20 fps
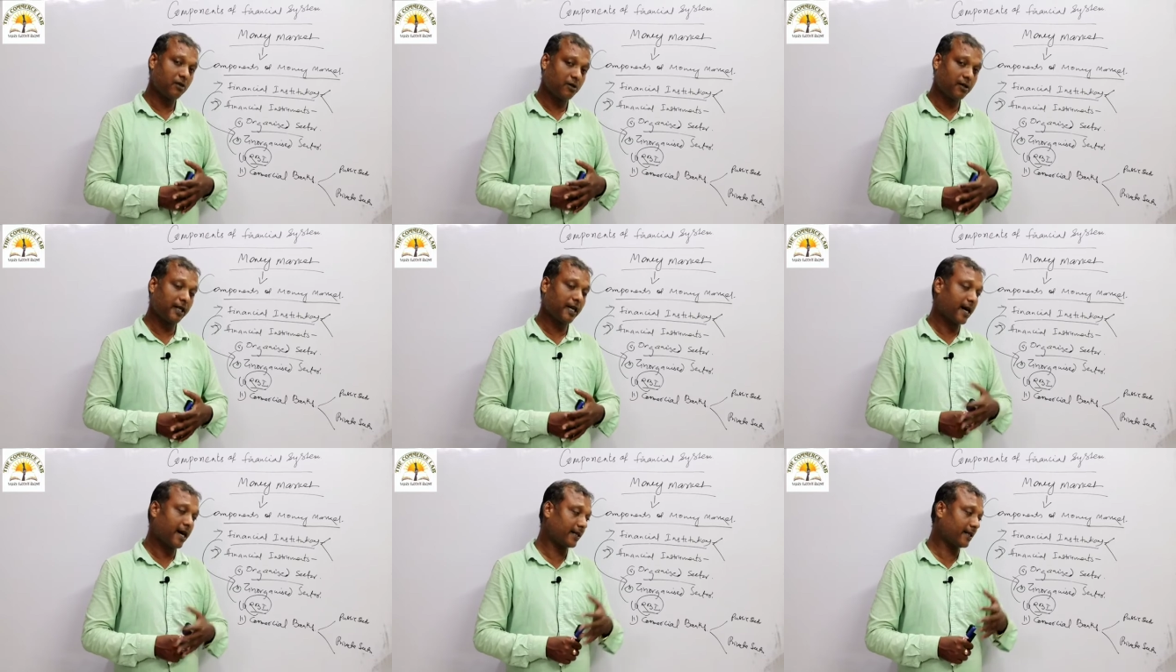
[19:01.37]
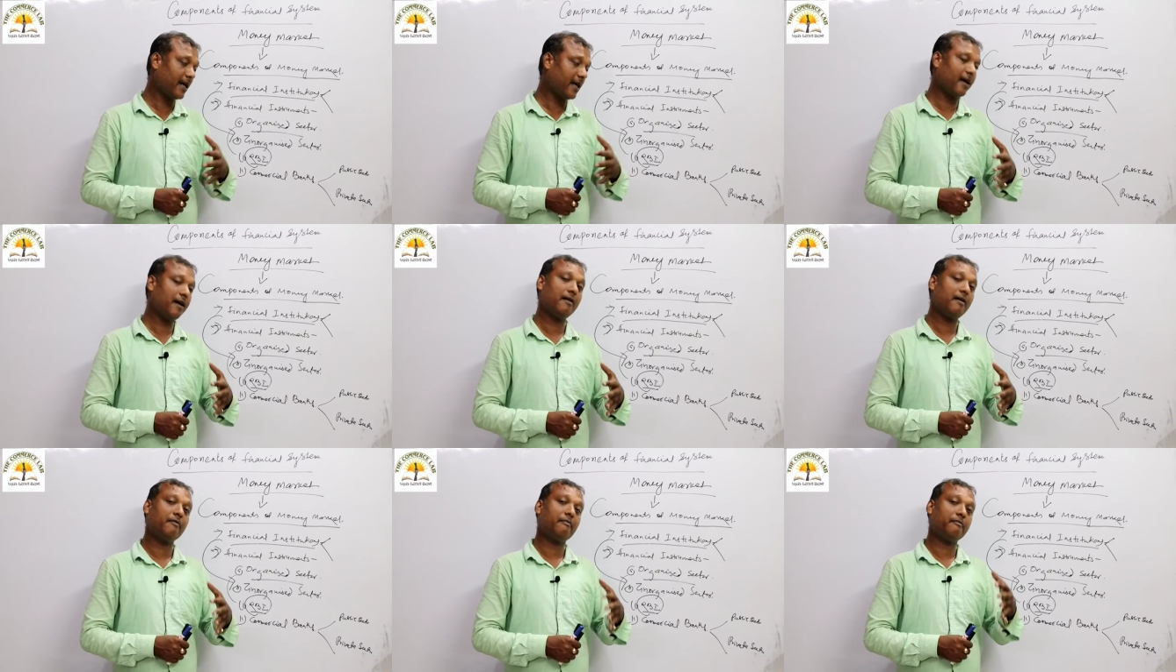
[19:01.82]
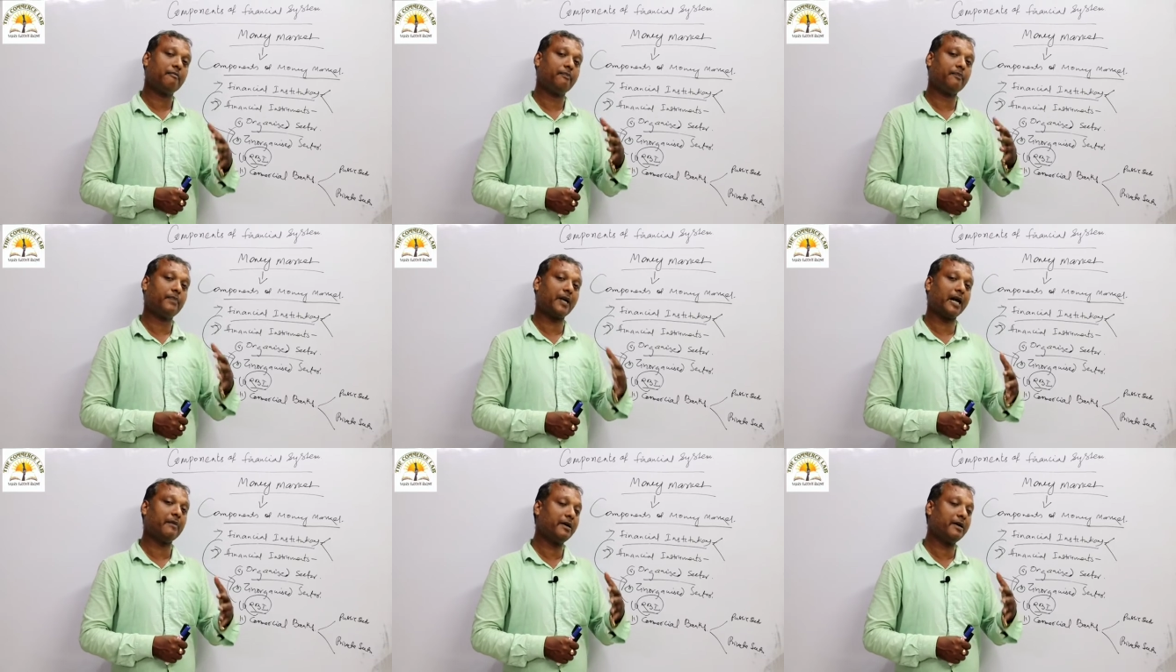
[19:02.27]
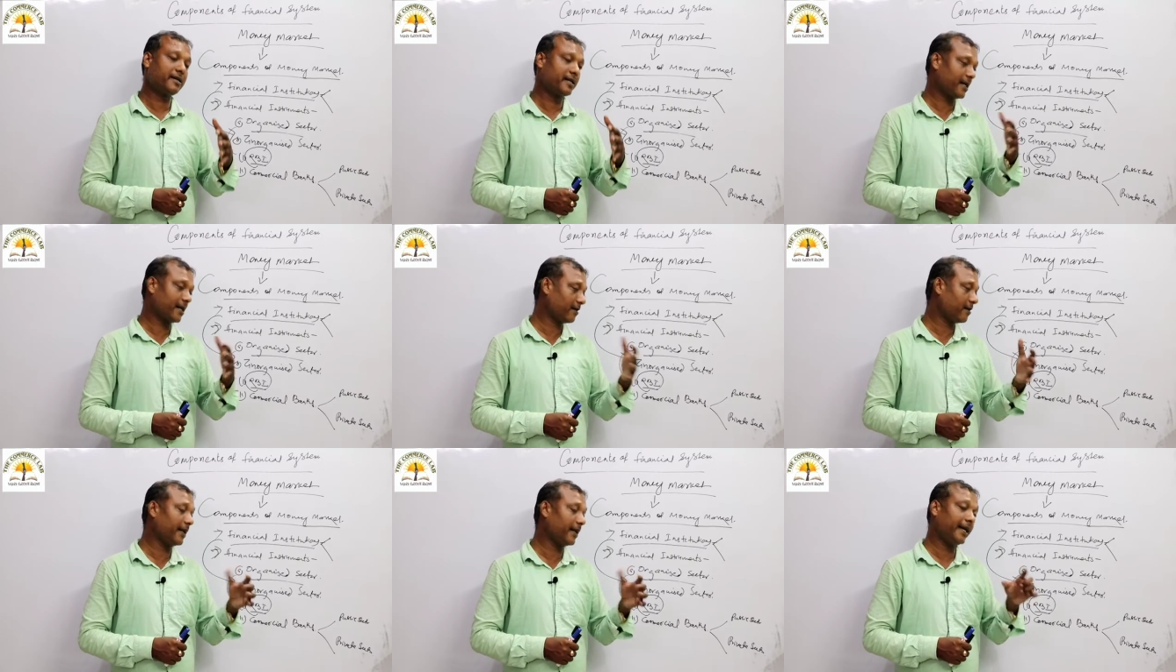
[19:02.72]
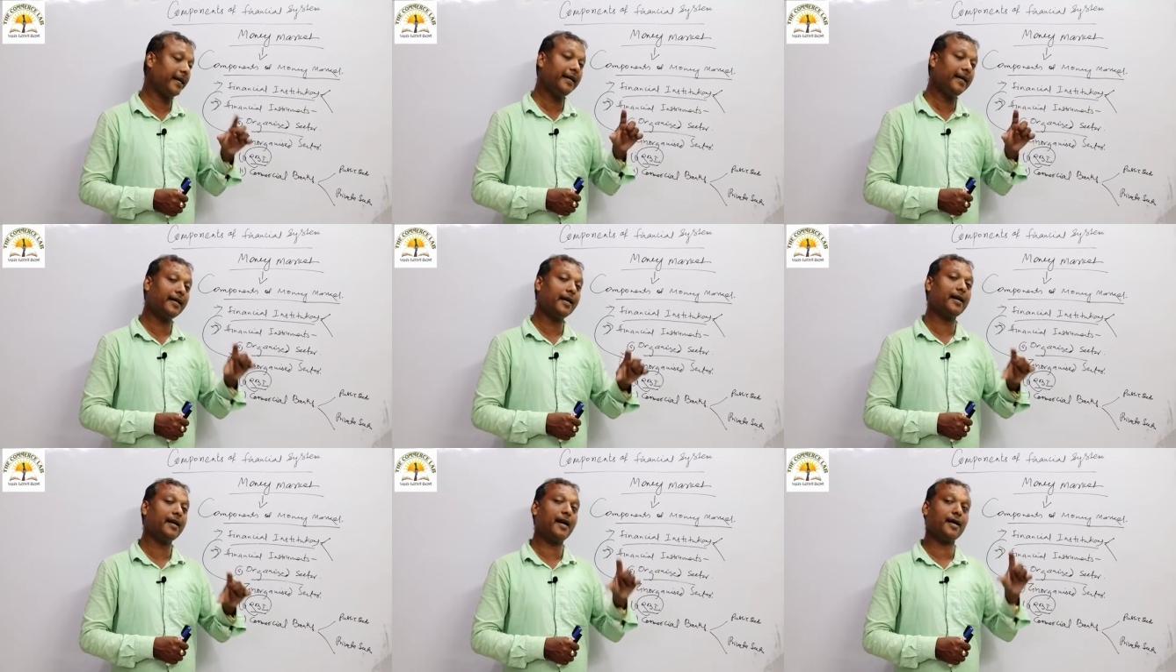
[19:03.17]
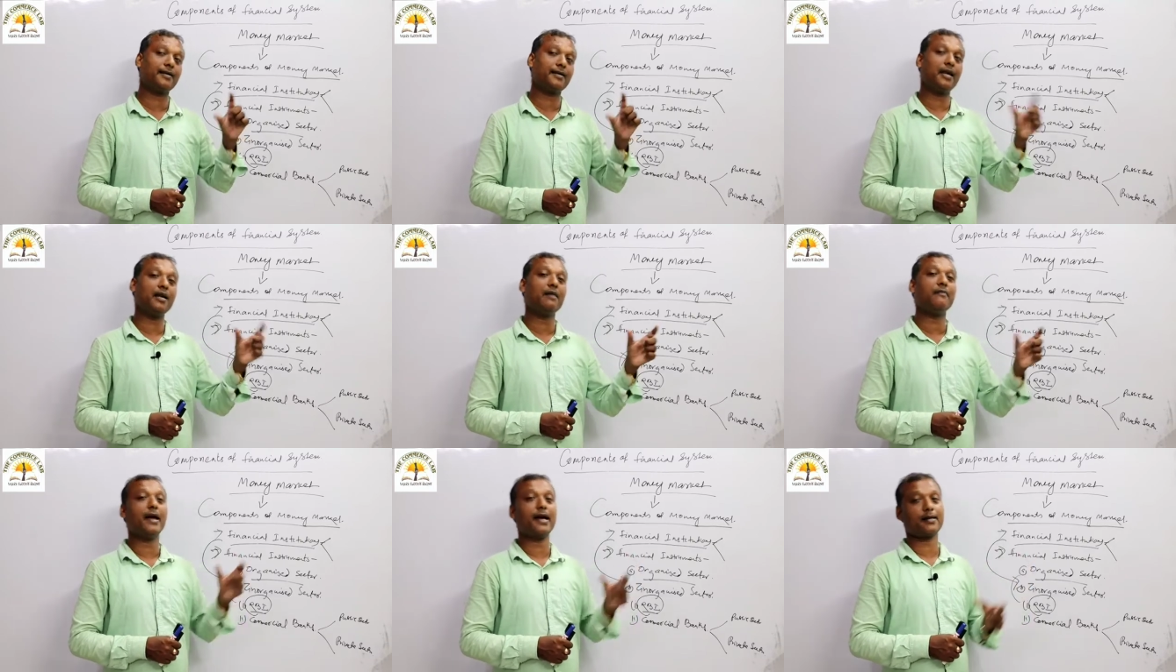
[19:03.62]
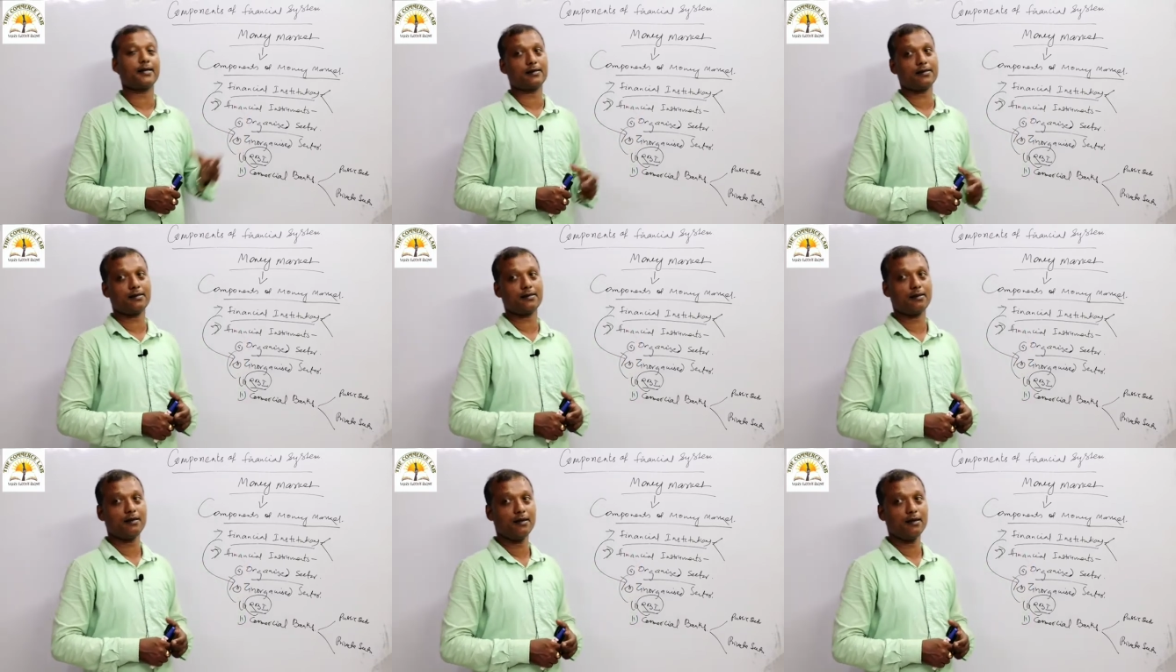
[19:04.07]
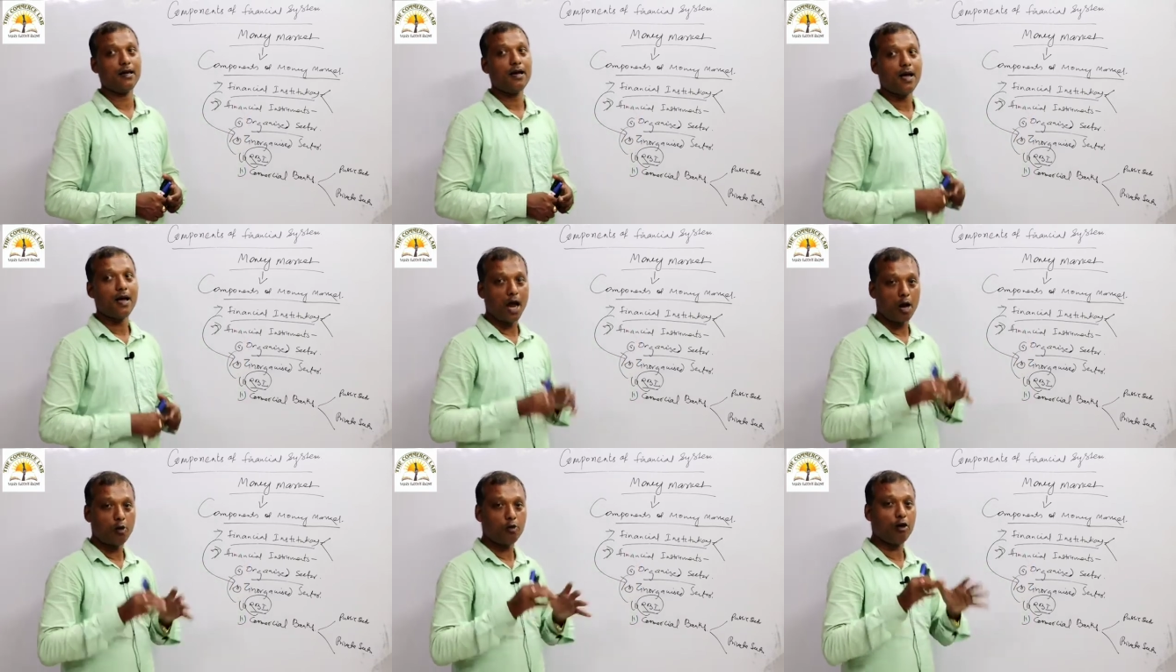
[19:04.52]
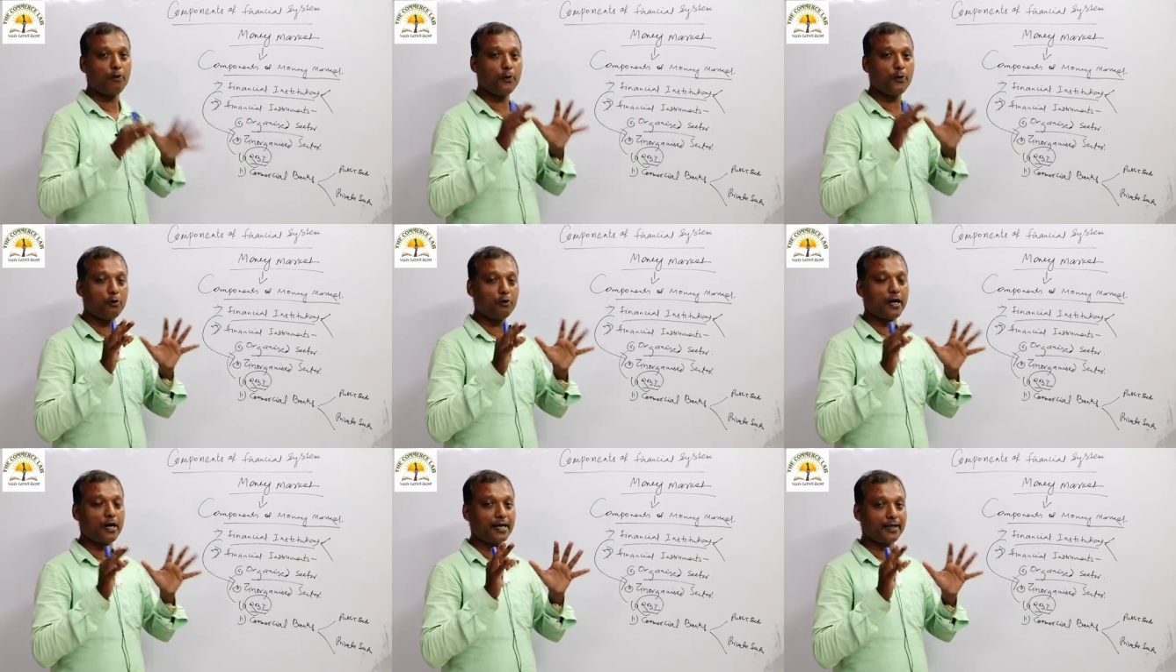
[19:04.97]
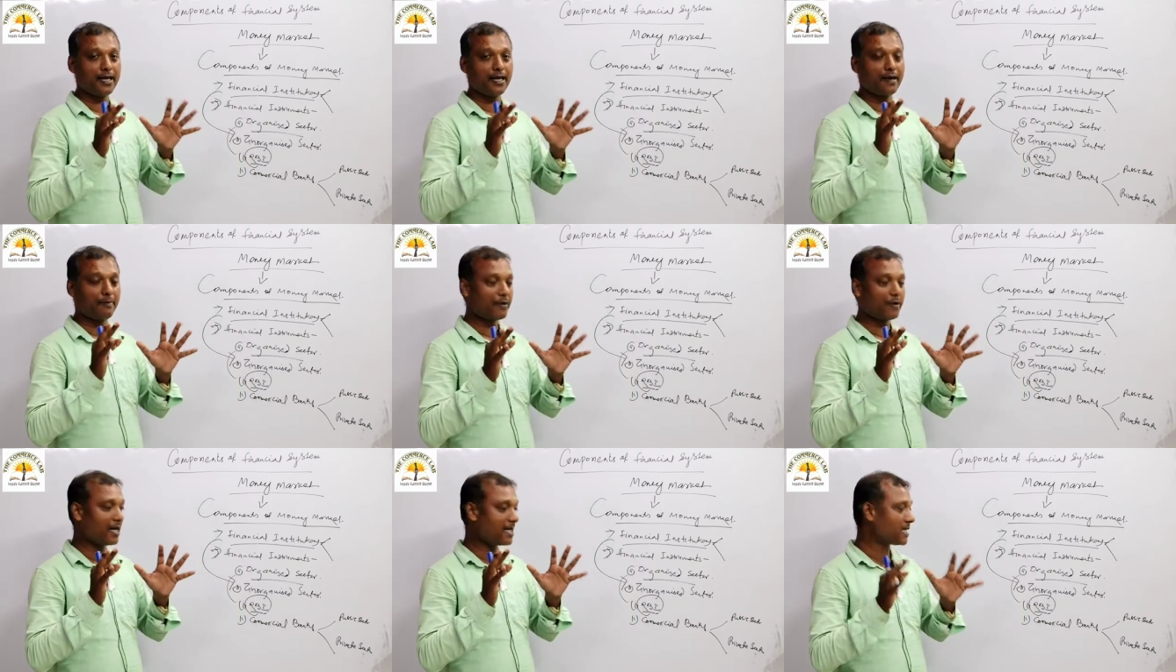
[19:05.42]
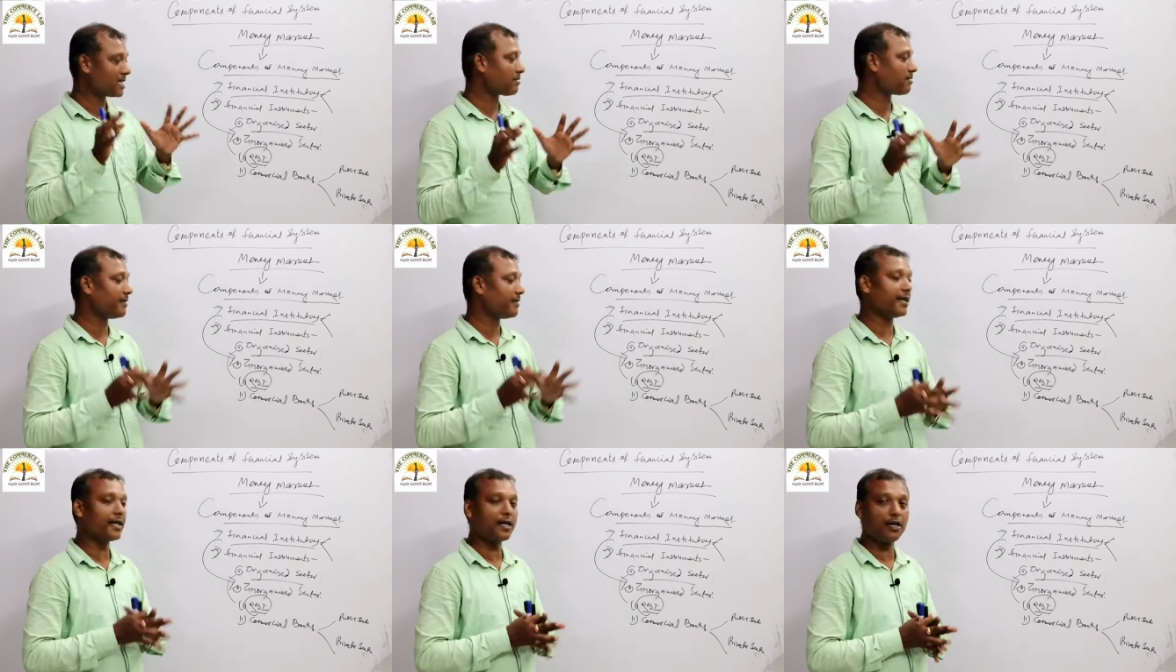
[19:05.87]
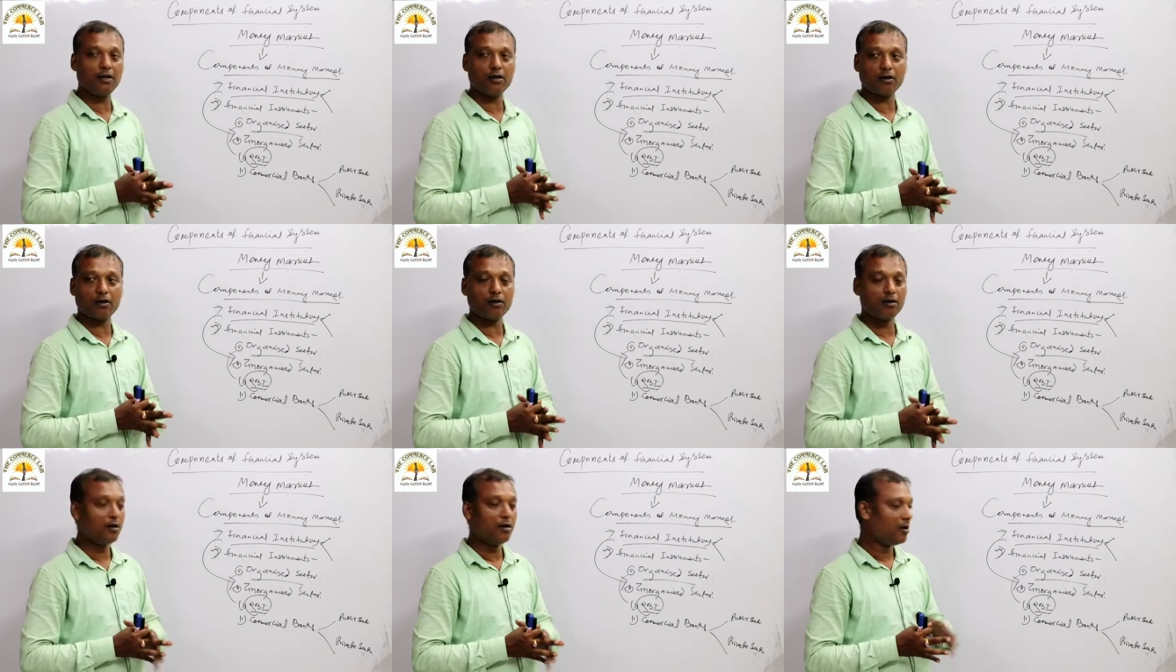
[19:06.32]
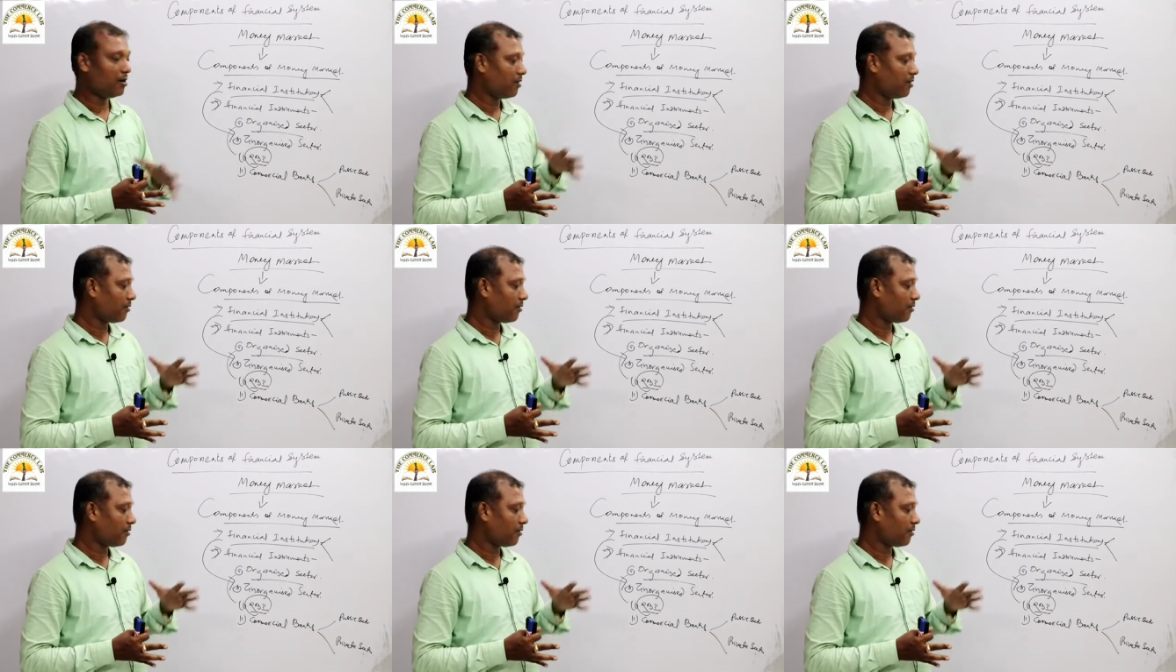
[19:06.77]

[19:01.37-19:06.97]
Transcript: So they are the private sector international banks. I hope you get the concept very clear.